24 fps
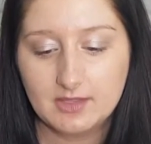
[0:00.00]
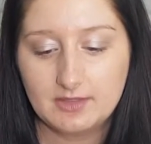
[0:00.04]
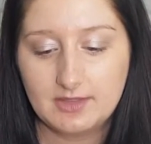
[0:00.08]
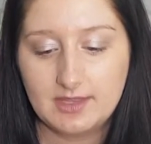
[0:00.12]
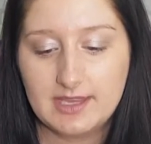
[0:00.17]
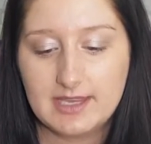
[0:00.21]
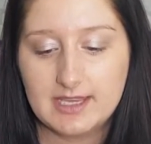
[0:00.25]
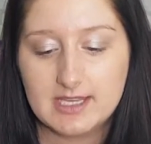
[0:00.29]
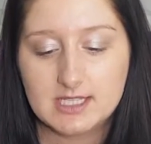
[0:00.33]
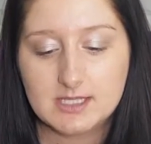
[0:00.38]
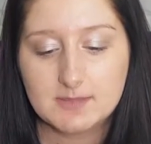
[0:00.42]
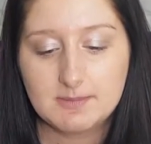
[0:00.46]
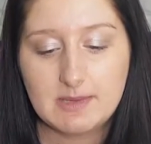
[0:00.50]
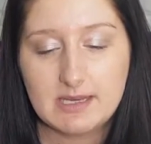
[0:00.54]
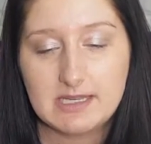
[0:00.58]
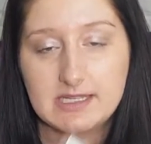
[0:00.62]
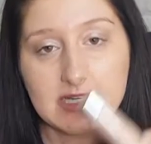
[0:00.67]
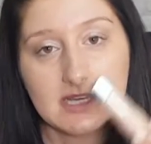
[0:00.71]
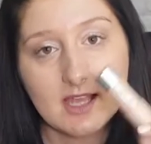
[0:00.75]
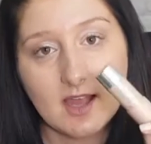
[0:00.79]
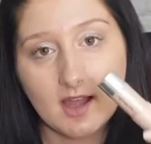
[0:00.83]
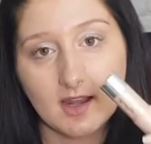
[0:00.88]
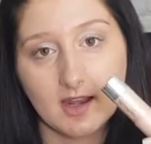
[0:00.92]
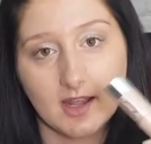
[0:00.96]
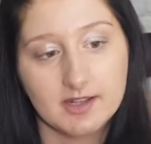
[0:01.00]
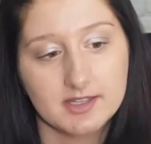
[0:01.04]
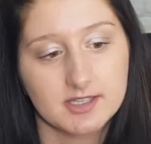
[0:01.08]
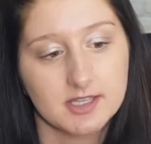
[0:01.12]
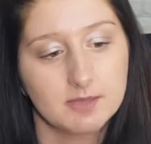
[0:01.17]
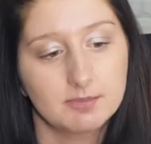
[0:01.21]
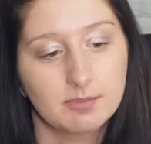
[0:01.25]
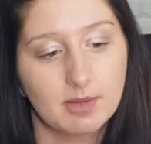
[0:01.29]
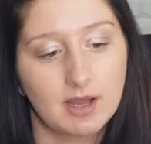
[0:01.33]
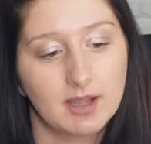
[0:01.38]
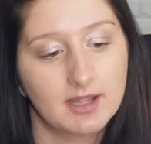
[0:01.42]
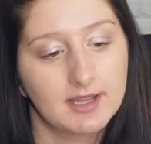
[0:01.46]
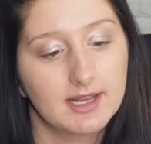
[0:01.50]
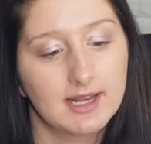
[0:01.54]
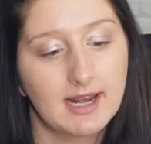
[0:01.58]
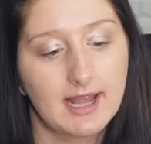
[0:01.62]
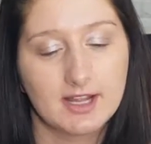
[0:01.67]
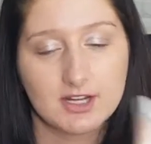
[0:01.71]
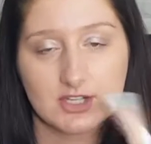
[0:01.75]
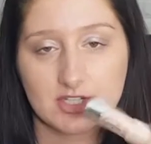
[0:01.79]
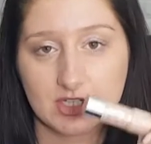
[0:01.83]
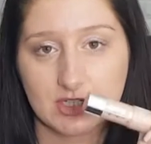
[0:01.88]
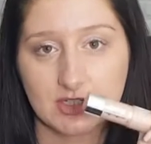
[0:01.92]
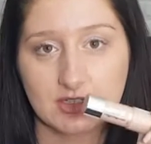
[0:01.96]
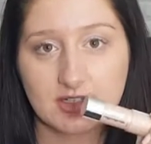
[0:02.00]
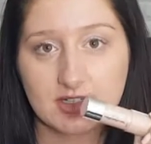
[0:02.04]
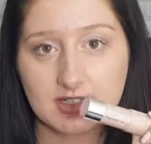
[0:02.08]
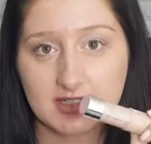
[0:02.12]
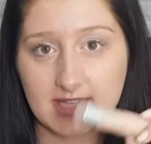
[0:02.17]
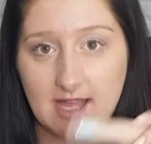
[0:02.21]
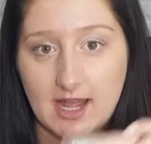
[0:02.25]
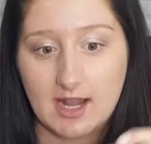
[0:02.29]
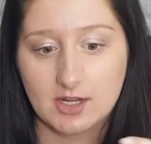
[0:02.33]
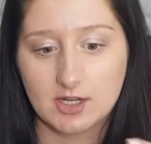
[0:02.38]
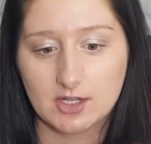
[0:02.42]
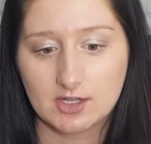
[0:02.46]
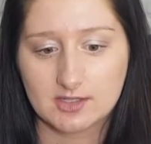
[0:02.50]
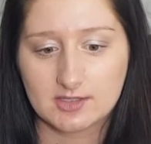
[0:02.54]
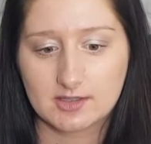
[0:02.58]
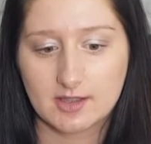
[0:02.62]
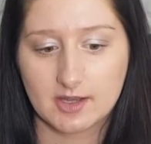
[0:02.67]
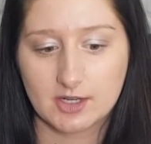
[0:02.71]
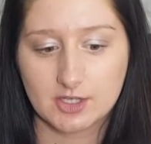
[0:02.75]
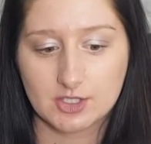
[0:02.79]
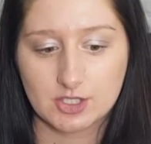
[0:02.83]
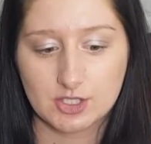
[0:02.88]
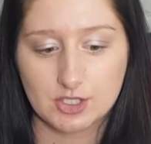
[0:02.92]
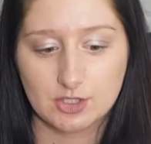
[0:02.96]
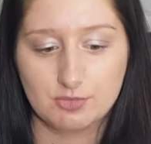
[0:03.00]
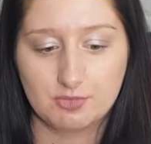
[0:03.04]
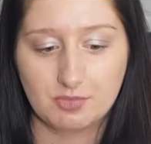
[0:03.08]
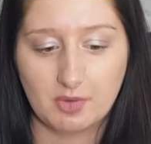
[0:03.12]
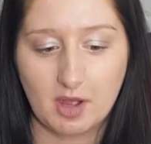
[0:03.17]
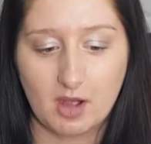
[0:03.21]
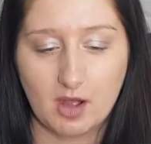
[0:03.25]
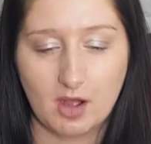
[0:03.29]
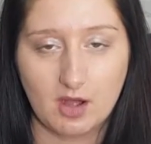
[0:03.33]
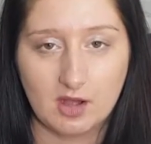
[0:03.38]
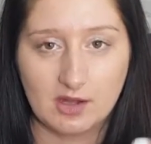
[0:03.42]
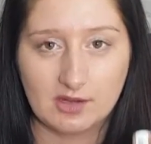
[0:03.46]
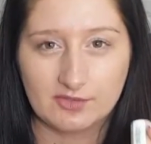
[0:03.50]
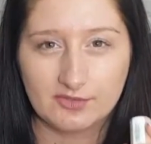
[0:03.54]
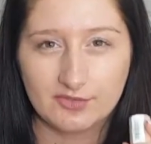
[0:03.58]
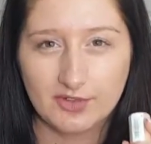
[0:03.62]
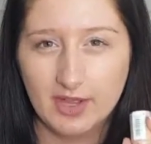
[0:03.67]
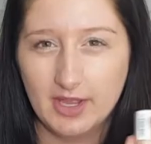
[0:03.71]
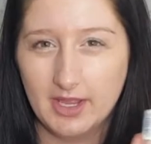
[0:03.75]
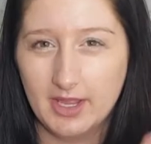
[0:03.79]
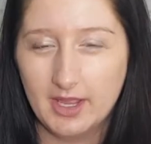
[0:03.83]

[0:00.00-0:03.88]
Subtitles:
the Speedy Highlighter by Collection, because that looks like a dupe of